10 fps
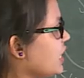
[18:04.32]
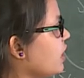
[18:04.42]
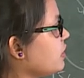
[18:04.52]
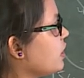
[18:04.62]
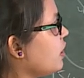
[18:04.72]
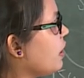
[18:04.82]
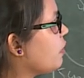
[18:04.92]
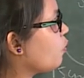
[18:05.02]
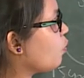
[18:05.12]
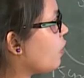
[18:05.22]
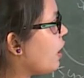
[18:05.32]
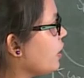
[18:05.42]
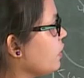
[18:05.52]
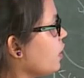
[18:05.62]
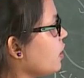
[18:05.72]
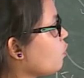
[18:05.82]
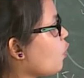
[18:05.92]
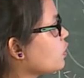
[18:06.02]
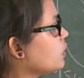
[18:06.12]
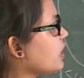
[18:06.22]
here the your
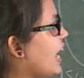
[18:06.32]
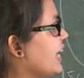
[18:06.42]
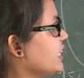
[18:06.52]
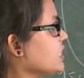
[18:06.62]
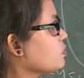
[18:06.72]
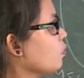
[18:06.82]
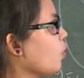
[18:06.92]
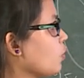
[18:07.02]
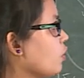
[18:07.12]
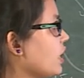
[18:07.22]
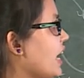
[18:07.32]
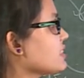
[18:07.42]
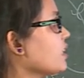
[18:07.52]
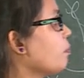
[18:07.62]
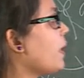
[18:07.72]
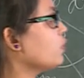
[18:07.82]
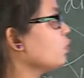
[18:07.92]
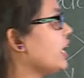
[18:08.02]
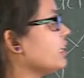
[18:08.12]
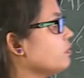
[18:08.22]
water height is more, okay, as compared to
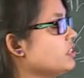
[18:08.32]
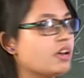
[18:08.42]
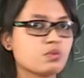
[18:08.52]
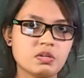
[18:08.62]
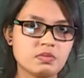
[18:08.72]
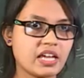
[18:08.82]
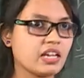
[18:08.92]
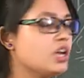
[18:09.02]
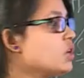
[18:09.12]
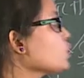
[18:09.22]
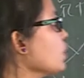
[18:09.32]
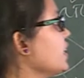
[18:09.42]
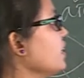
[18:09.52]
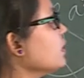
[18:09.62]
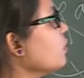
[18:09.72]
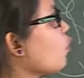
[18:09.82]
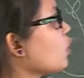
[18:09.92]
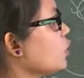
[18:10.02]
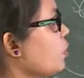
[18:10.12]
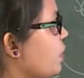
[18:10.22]
that of the downstream side. So here the
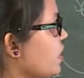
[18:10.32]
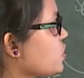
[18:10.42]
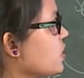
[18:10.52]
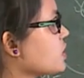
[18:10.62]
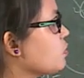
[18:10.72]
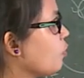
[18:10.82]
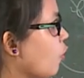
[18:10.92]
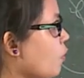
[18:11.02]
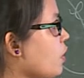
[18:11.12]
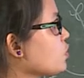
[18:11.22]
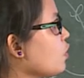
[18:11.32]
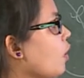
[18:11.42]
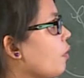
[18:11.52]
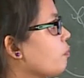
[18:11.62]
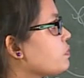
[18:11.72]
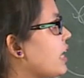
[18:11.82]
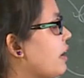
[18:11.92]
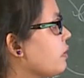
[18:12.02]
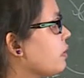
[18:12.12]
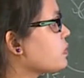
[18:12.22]
water pressure is more, so
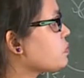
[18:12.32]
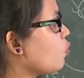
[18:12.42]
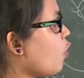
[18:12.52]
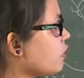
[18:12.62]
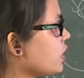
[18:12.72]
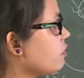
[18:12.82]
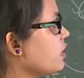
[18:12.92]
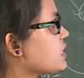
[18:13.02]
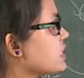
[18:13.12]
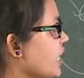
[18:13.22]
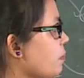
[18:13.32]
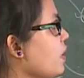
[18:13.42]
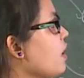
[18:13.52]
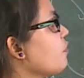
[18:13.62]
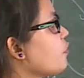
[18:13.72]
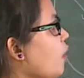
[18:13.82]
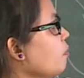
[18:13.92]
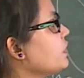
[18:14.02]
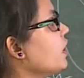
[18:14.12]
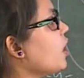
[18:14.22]
water will seep
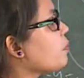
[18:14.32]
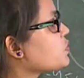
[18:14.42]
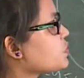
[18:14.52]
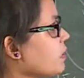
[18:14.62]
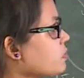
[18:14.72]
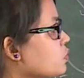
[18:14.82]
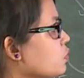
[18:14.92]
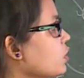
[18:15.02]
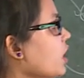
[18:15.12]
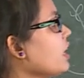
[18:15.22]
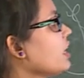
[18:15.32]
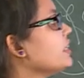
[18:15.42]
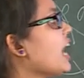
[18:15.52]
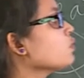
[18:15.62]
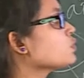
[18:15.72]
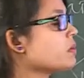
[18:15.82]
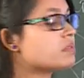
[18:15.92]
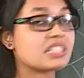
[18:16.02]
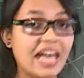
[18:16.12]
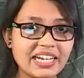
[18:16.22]
from the upstreams to the downstream
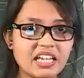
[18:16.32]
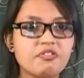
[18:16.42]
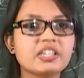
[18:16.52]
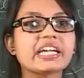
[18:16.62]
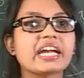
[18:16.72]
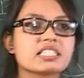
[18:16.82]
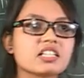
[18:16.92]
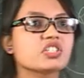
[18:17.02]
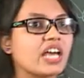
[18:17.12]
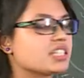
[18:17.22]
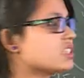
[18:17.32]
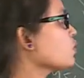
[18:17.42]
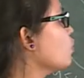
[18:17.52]
side if it gets a chance. So